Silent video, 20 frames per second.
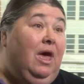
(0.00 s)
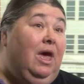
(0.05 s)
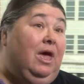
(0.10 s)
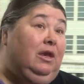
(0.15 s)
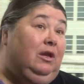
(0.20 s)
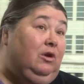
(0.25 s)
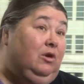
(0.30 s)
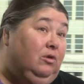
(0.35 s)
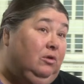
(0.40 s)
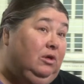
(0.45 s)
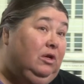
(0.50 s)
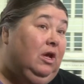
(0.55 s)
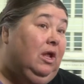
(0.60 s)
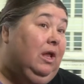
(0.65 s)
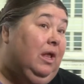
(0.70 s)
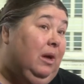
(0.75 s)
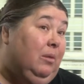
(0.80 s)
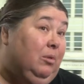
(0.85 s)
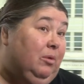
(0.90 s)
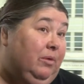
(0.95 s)
and good
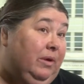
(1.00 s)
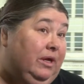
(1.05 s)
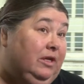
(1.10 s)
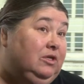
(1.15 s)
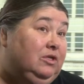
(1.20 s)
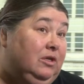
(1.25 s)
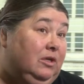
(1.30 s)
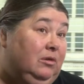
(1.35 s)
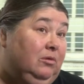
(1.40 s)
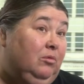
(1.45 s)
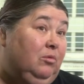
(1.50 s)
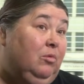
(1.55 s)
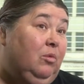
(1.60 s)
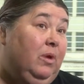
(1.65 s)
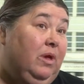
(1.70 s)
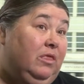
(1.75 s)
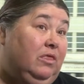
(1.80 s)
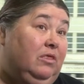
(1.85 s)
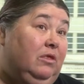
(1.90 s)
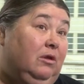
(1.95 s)
collaboration
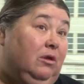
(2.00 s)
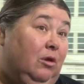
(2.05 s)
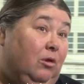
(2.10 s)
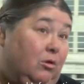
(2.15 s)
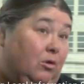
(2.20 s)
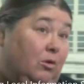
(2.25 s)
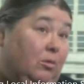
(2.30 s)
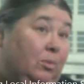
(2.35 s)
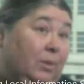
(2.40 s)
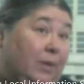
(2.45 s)
with the local